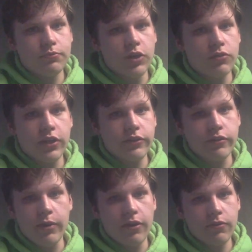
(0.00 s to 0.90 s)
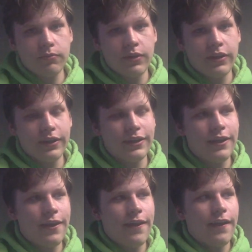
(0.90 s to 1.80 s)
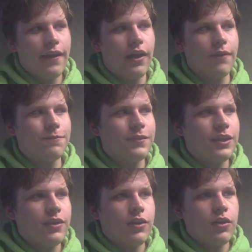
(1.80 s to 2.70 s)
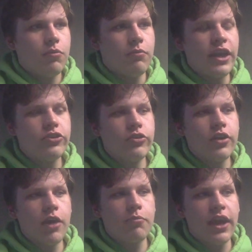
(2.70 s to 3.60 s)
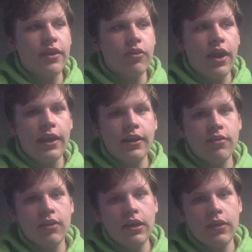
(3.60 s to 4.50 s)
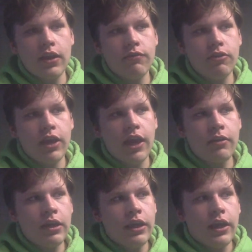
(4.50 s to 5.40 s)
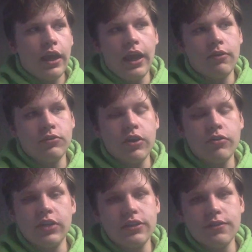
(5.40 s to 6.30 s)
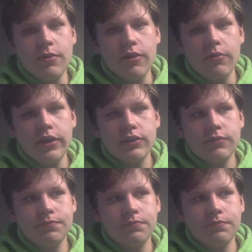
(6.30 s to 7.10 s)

Don't touch their mouth. Make sure they're not banging their head against anything if you can, and don't touch them otherwise.